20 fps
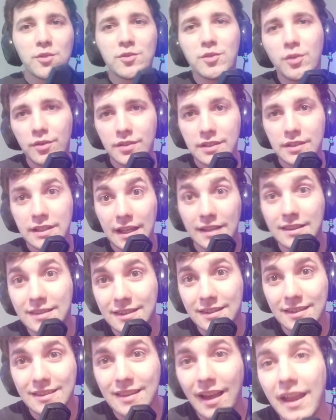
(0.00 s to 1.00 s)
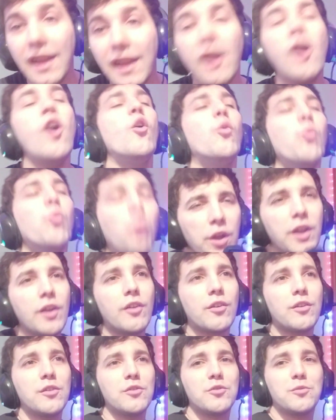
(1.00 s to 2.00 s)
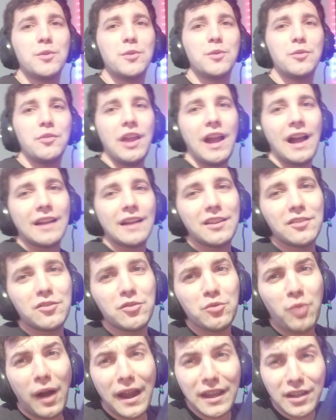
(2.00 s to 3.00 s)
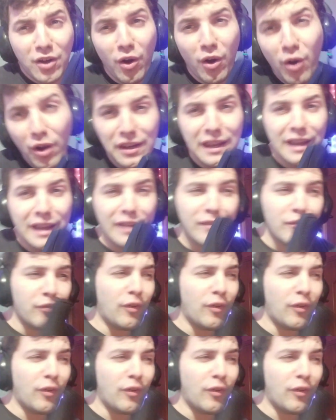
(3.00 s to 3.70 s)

is Gonzii and today we are going to be reacting to iconic